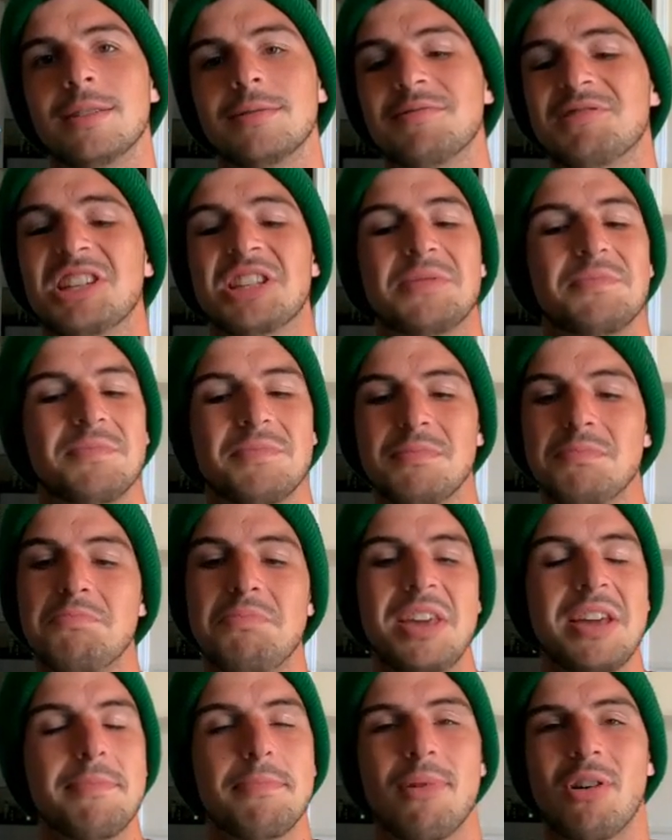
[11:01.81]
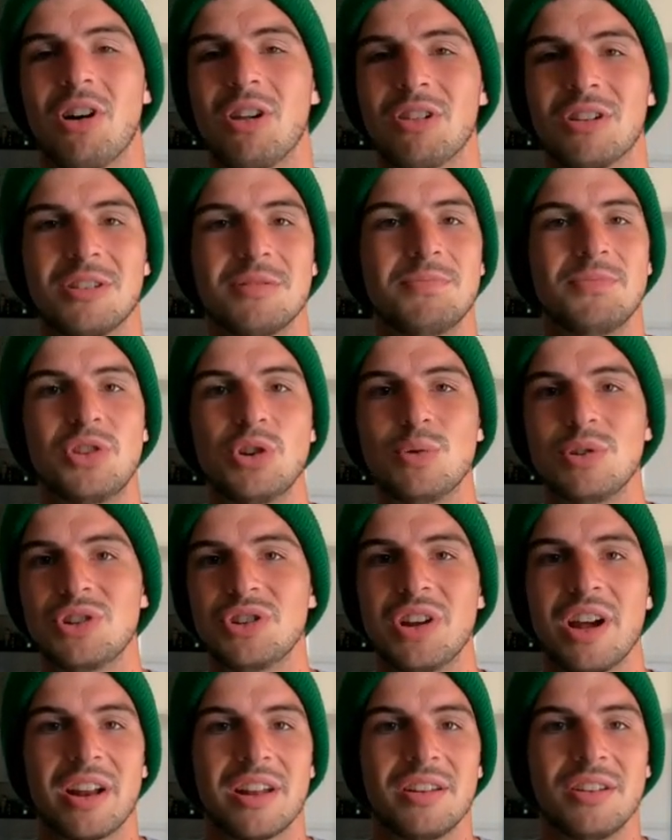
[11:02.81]
Just be a baller. Do what you
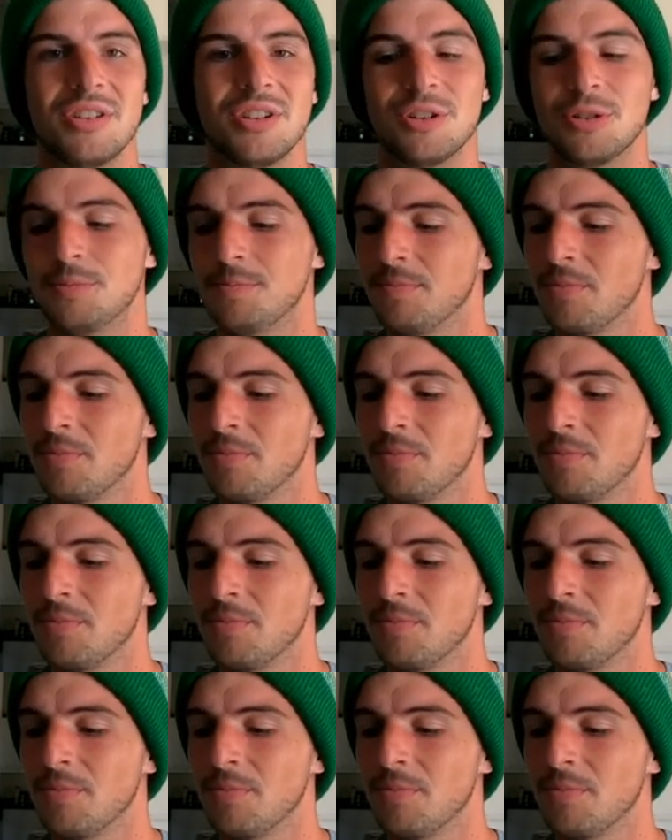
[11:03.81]
got to do.